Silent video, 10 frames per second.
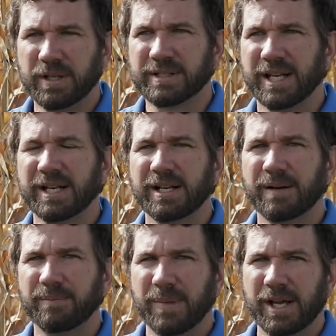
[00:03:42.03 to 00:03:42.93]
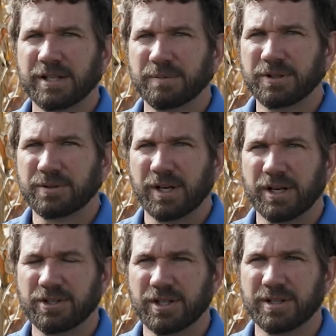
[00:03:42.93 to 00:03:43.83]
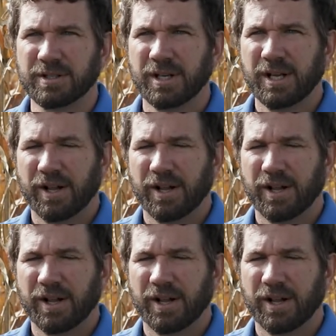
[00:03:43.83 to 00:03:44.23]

setting up management strategies